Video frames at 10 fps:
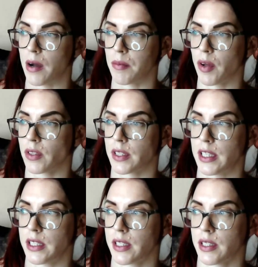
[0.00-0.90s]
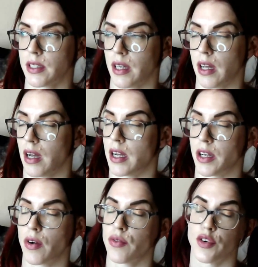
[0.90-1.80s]
I'm not this I
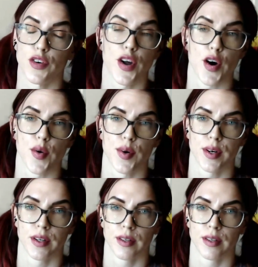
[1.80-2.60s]
don't know.